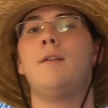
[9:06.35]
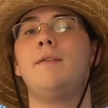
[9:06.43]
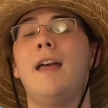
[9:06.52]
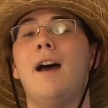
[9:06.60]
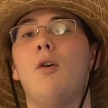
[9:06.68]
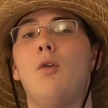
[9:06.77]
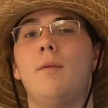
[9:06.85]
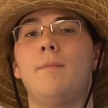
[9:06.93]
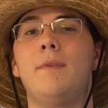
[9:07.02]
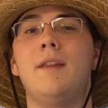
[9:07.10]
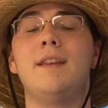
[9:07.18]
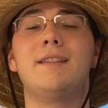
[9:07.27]
Now,
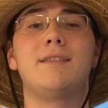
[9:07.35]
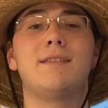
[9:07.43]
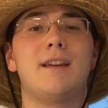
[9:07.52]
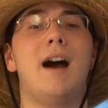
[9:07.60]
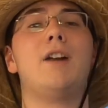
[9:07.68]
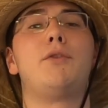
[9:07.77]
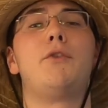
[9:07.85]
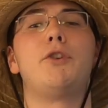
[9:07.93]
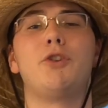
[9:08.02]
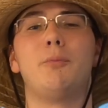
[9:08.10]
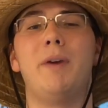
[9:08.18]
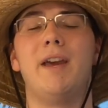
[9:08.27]
this is the
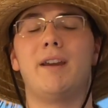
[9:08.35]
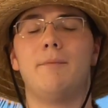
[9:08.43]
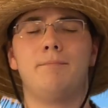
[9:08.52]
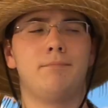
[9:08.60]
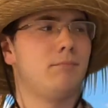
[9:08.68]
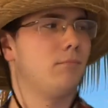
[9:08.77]
controversial pick.